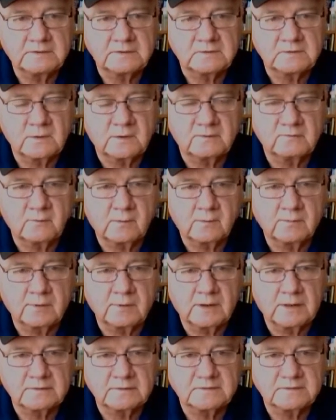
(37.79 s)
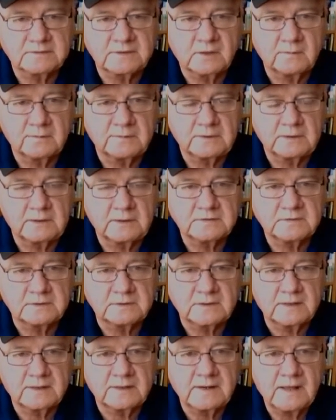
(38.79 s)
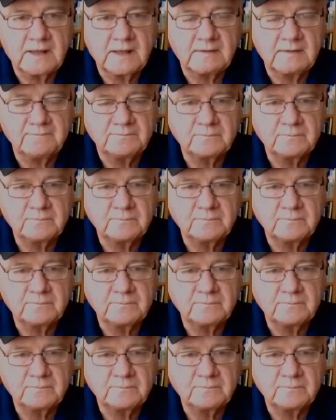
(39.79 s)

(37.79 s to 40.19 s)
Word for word: The software product has helped me isolate a